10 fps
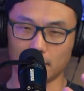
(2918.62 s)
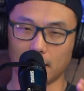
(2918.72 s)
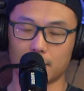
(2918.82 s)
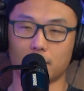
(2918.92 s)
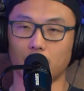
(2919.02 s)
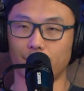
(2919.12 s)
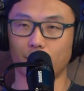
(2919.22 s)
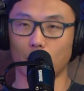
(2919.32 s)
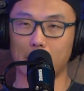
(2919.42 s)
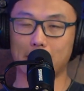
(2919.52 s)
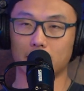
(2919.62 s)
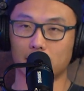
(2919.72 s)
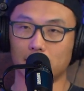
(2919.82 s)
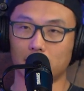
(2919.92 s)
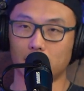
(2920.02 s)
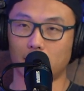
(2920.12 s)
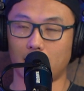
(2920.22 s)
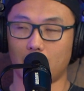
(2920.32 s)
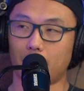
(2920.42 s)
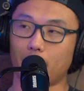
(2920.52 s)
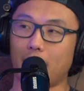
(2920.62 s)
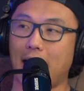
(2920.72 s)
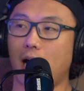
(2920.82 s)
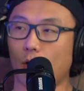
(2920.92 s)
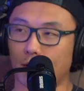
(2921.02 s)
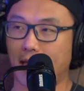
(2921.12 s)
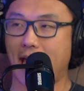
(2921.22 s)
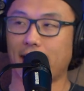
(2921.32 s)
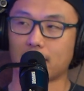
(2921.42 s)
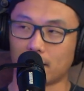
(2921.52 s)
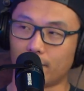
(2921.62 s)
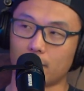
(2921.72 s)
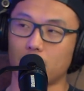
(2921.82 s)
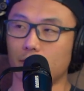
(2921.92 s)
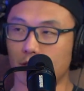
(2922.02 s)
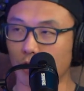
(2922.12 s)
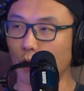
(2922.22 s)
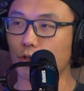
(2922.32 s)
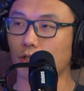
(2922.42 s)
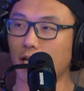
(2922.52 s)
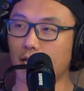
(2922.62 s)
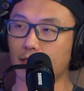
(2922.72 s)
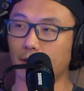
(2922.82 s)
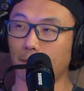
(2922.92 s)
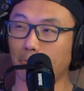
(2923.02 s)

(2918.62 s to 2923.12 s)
It's good for getting people out and active and socializing.